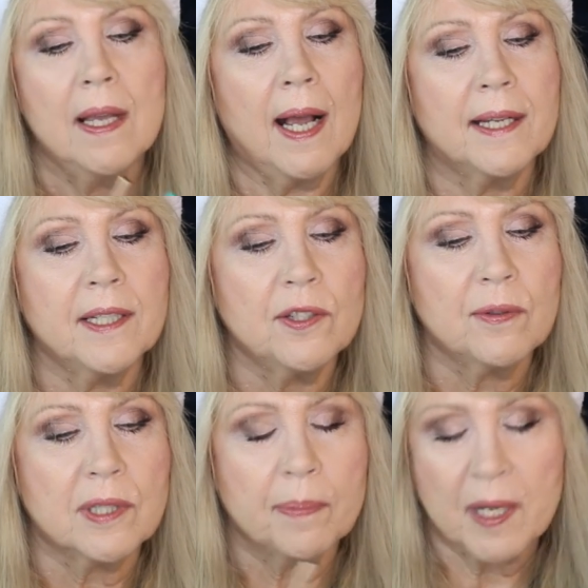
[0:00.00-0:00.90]
I did do
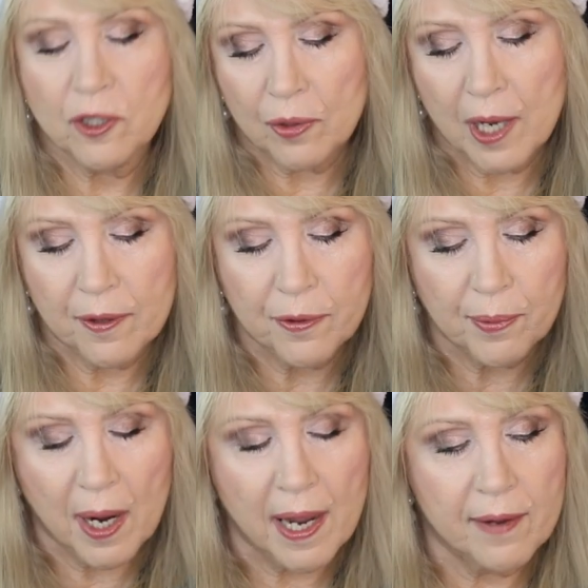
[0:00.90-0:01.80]
a special on
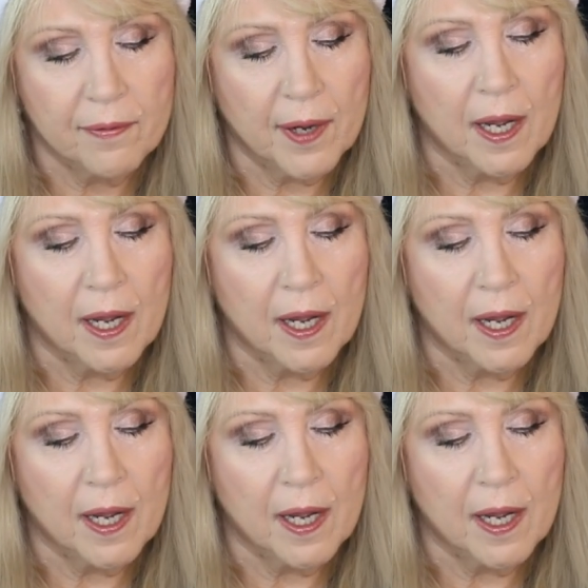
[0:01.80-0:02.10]
Thrive